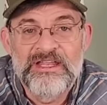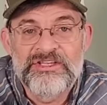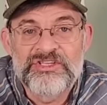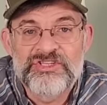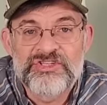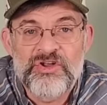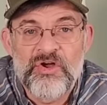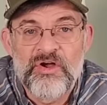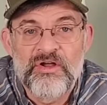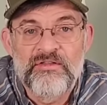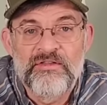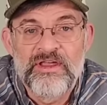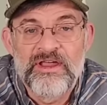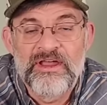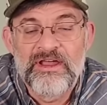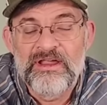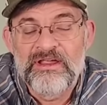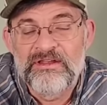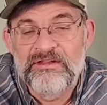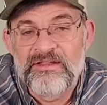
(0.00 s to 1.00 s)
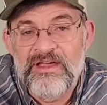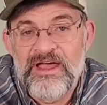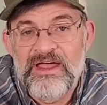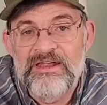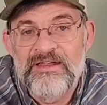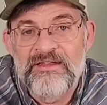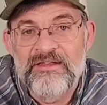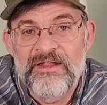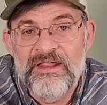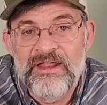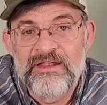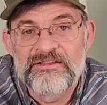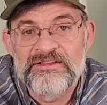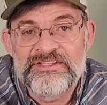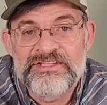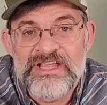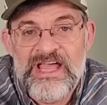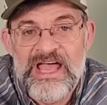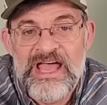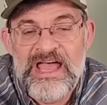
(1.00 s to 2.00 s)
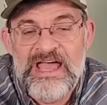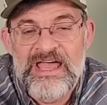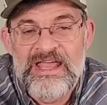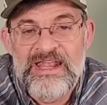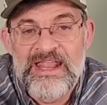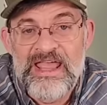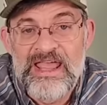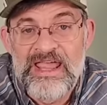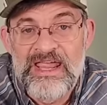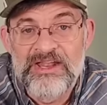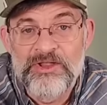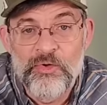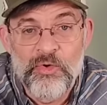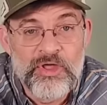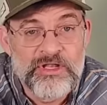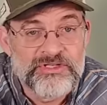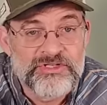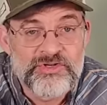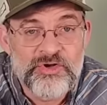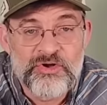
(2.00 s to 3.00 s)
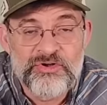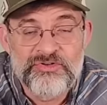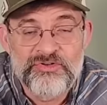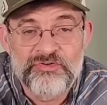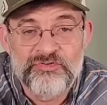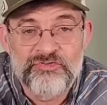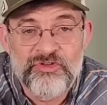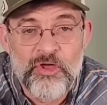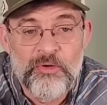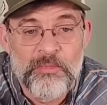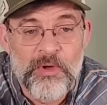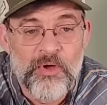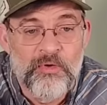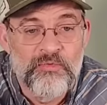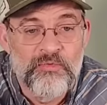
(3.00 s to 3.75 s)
and start there at Katahdin at the sign and go ahead and start your Sobo.